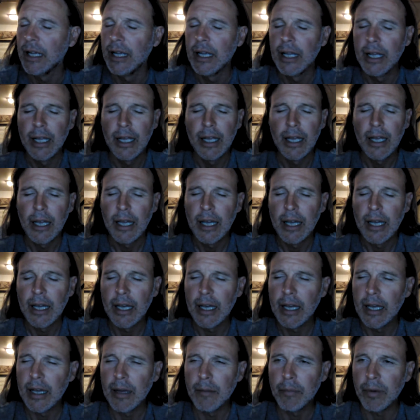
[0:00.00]
still,
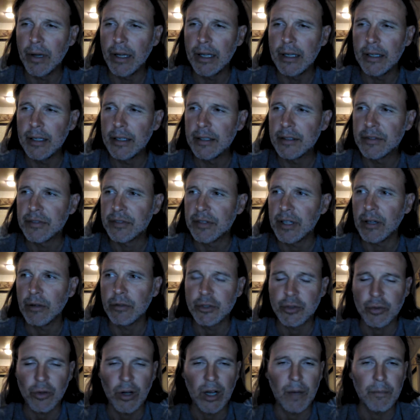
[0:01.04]
Trump is
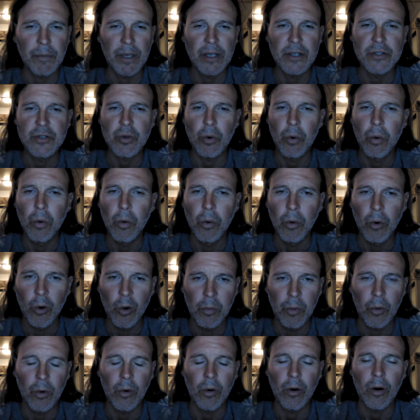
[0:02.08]
horrible on foreign
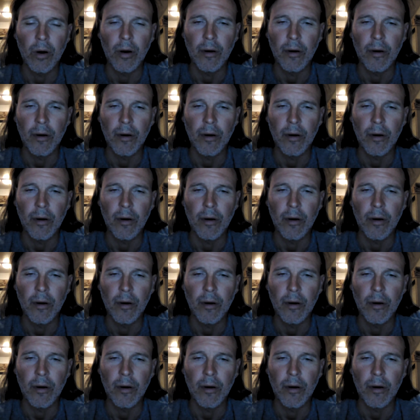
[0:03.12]
policy.